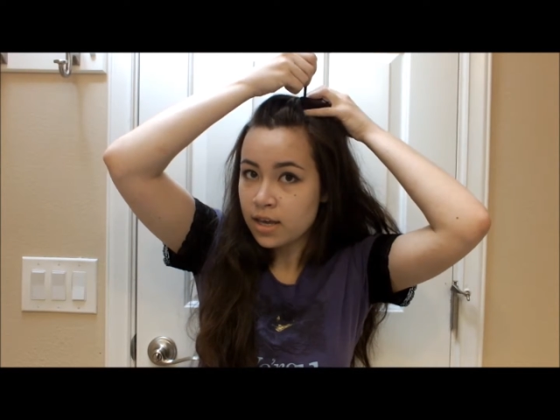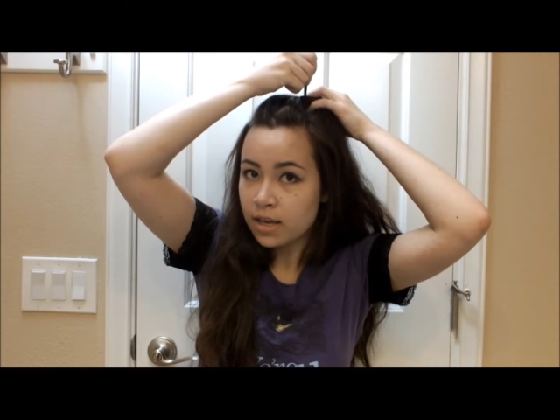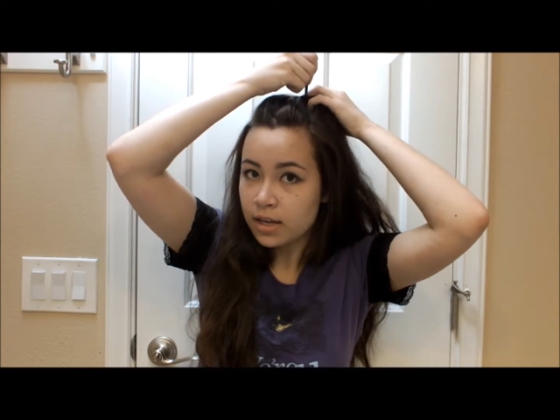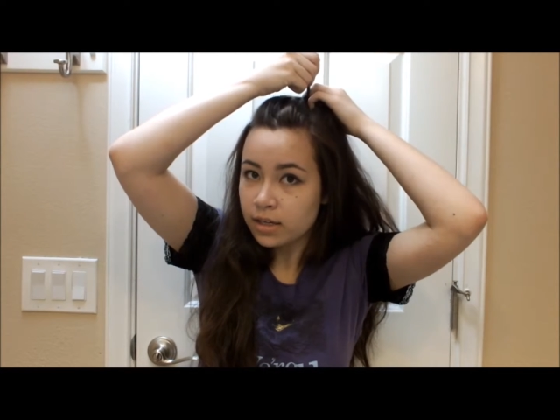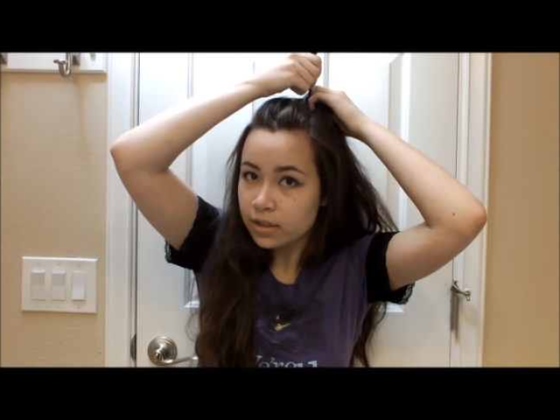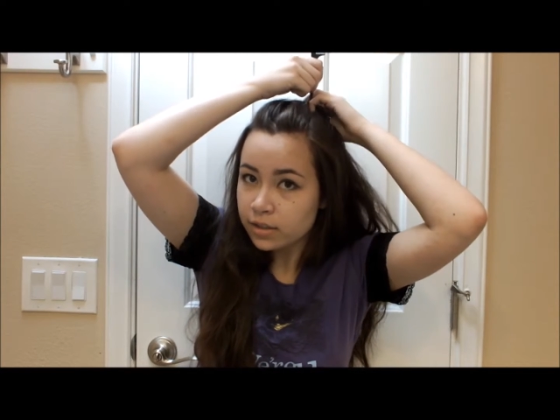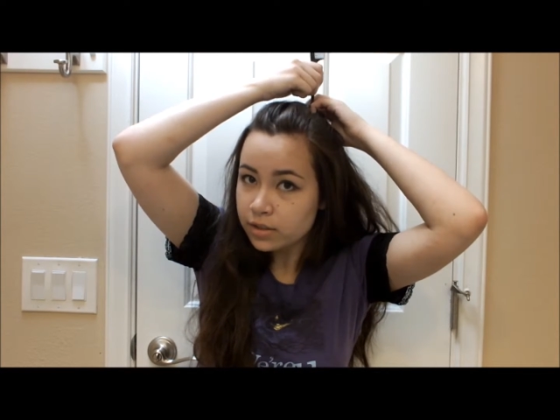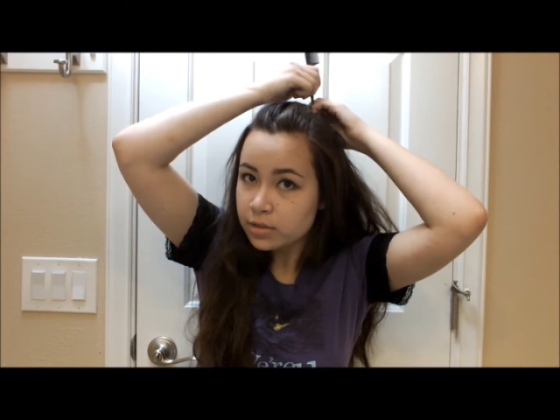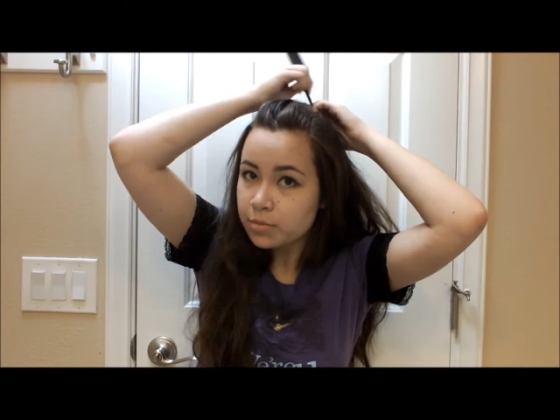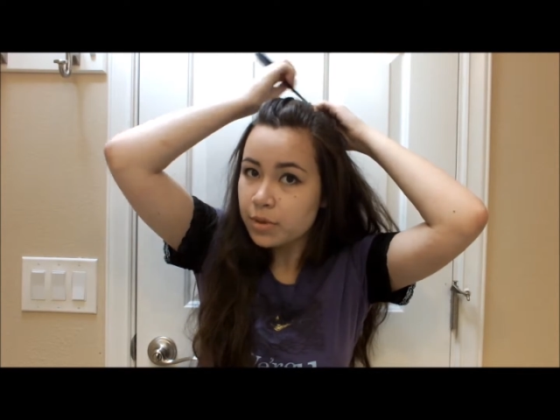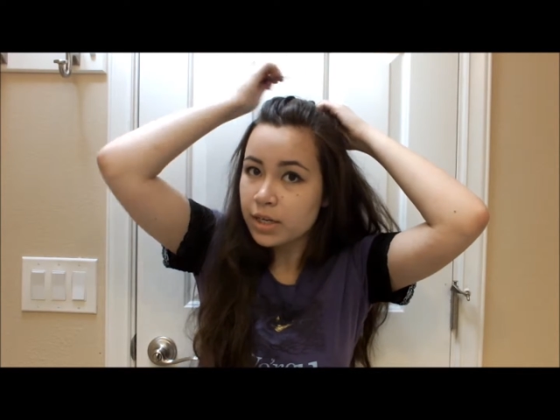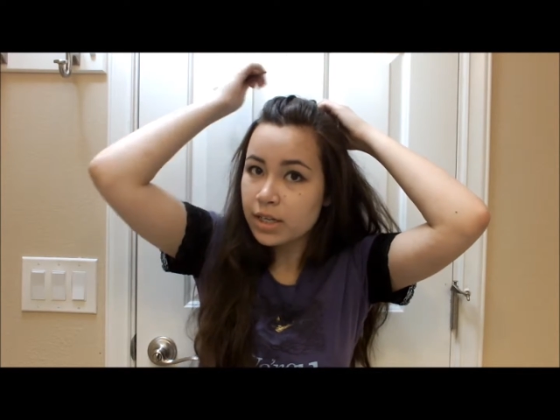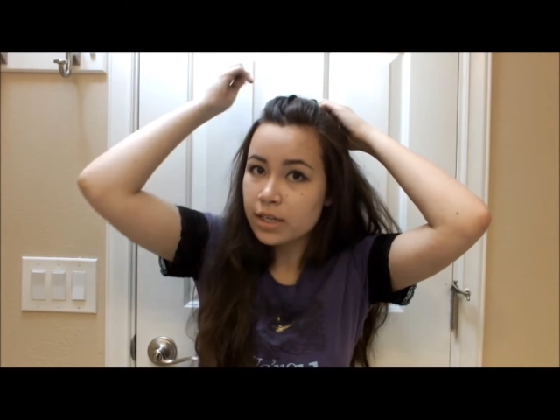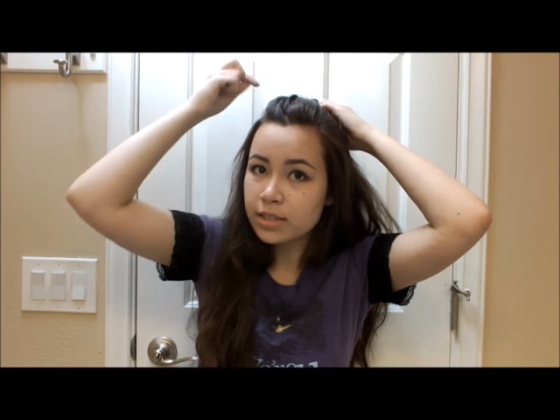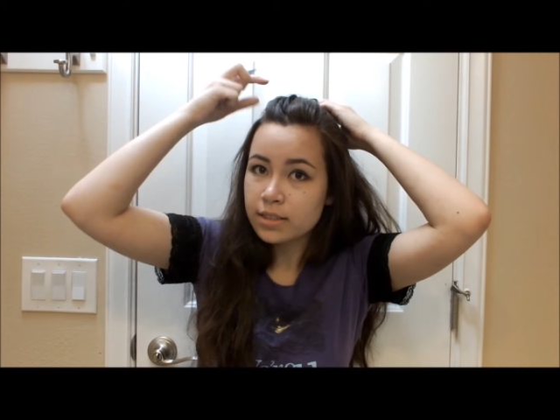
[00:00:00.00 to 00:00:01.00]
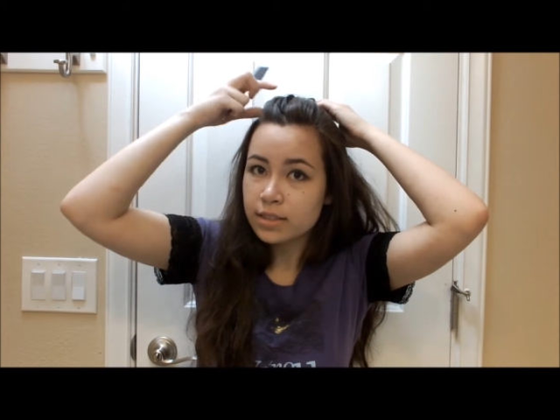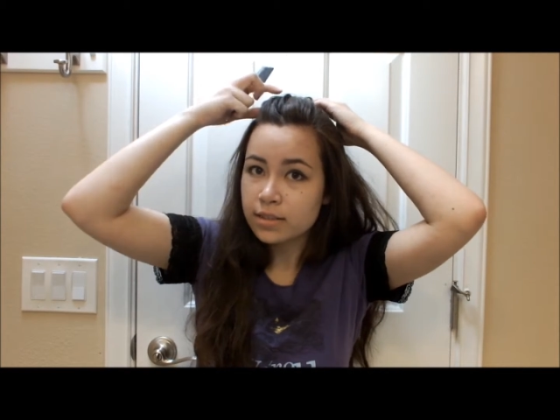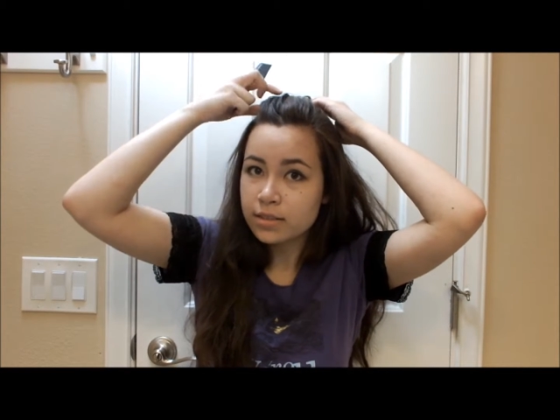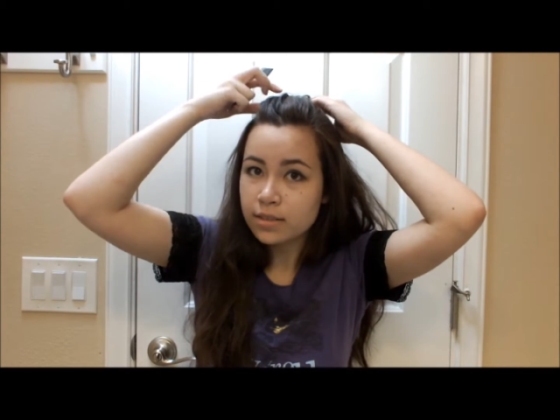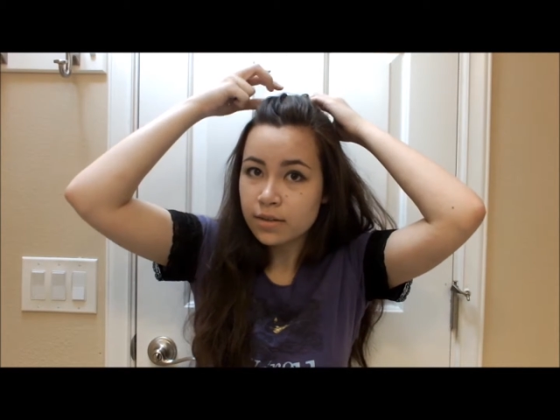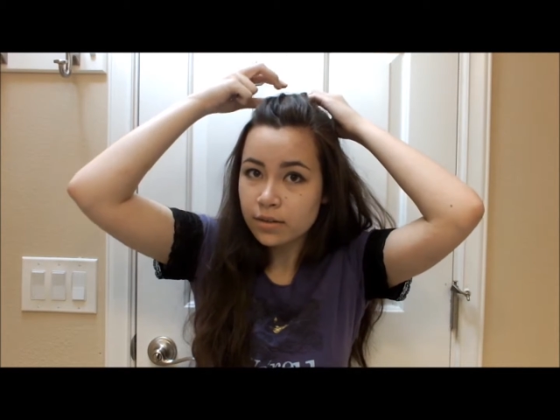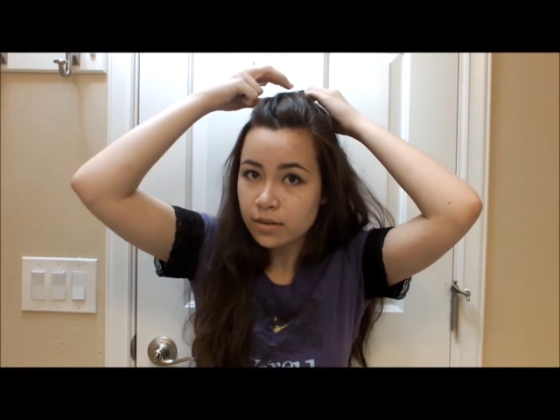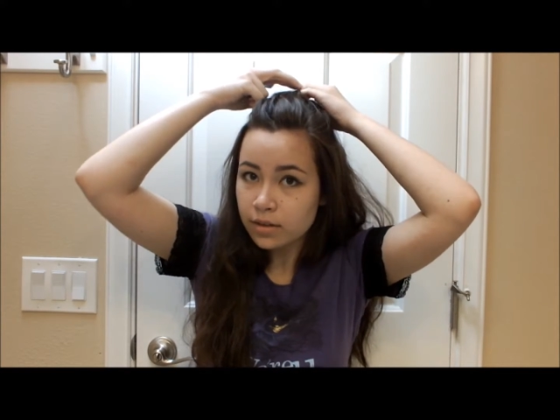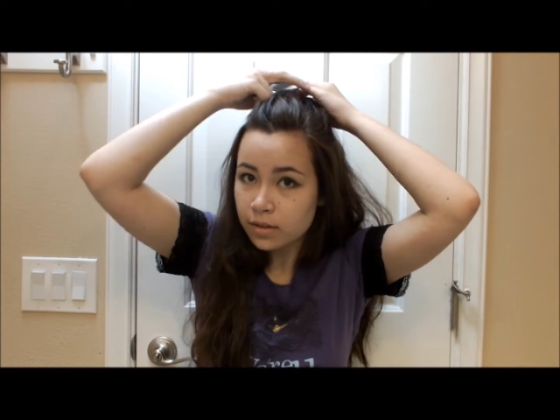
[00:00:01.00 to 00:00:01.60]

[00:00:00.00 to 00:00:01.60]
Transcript: and it looked pretty easy, so